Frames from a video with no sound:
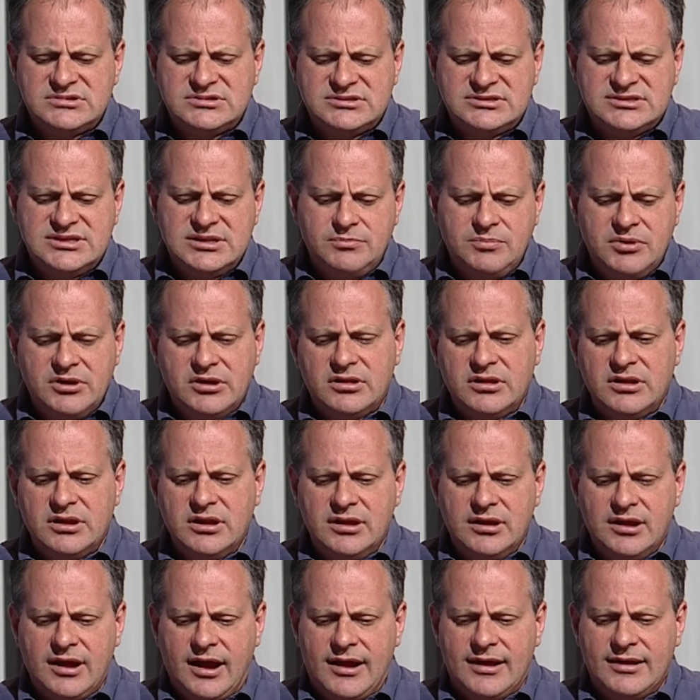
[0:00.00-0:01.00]

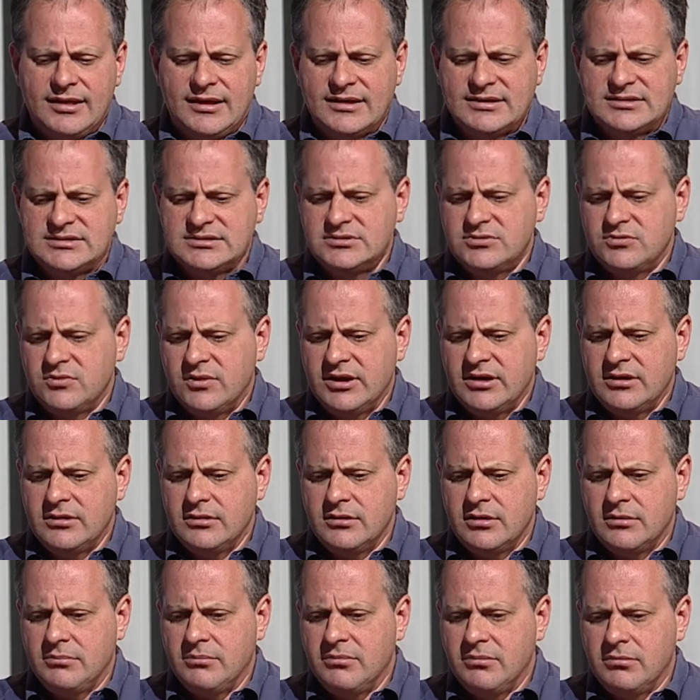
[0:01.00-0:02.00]
Typically, I like to
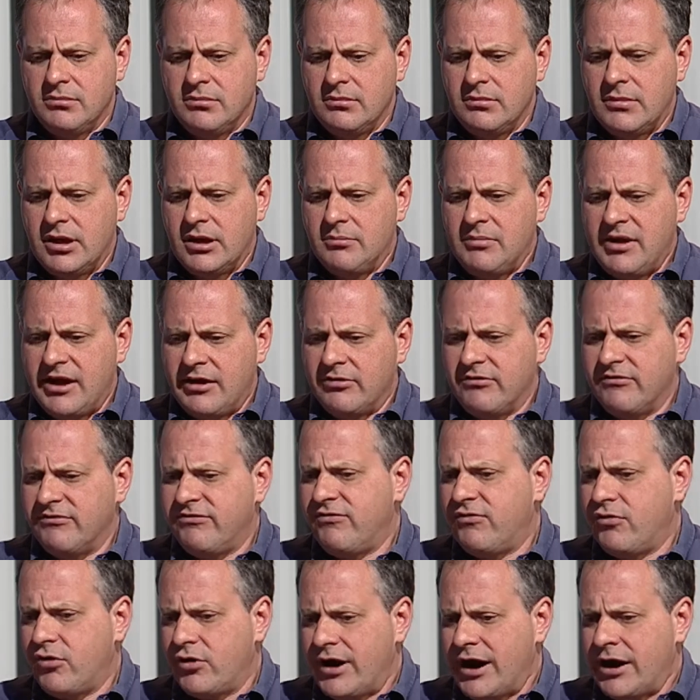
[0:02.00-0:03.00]
wait
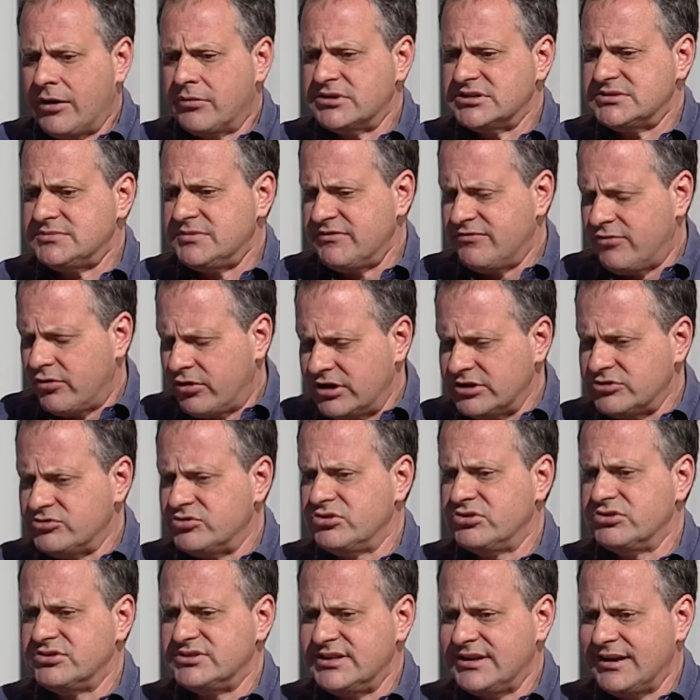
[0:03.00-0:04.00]
about 4 hours before
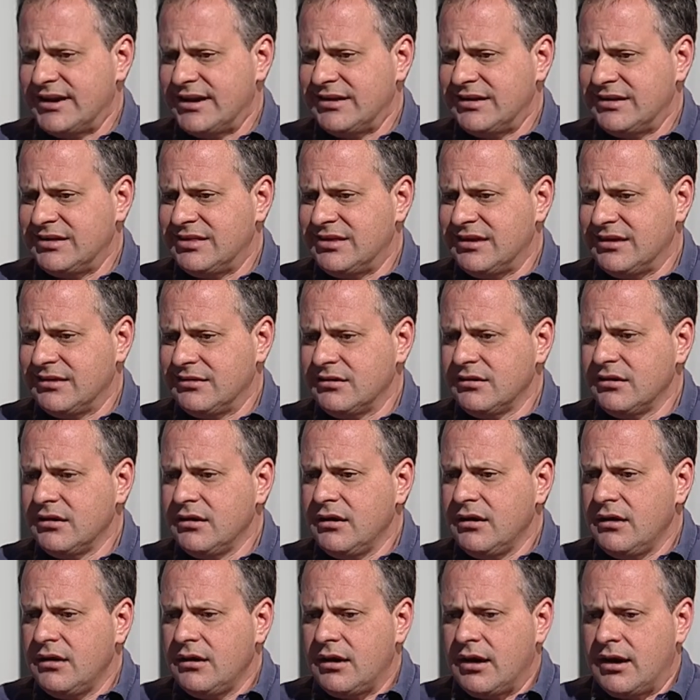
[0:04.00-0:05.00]
introducing anything,
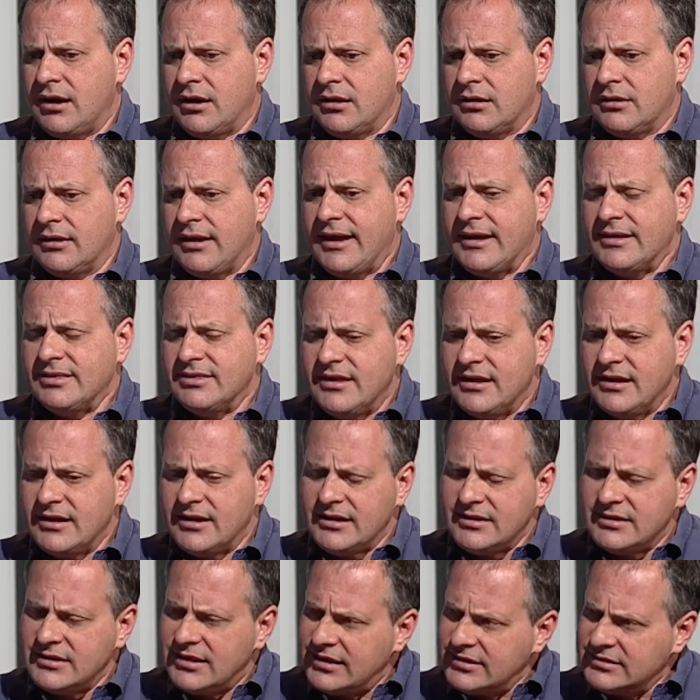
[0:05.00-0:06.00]
and then
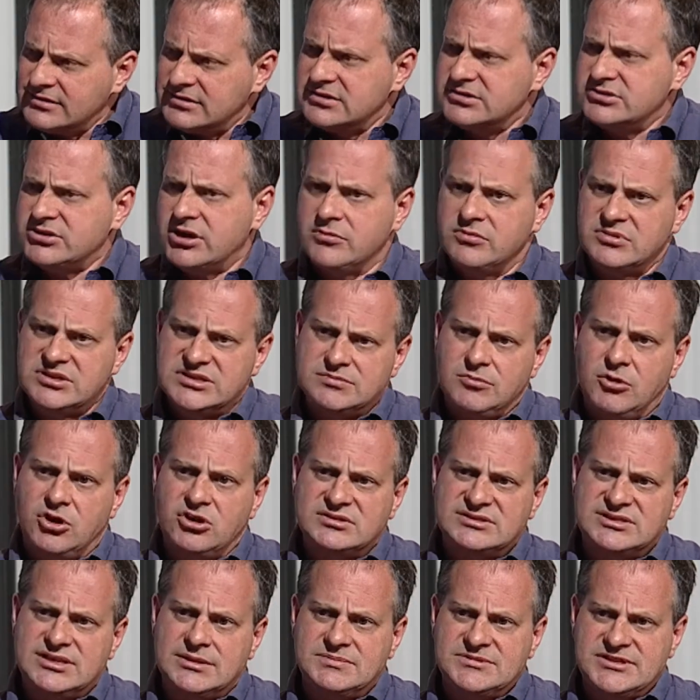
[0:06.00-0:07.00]
I like to start with small
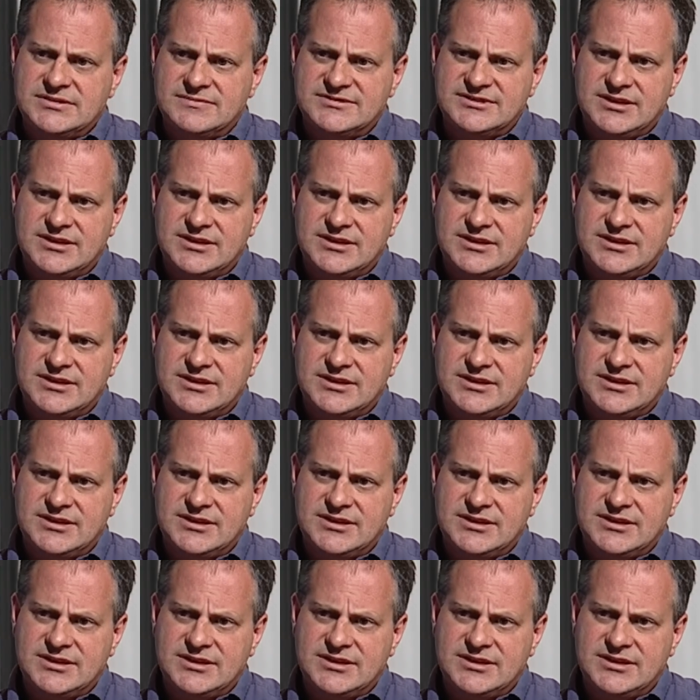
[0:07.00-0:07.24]
sips of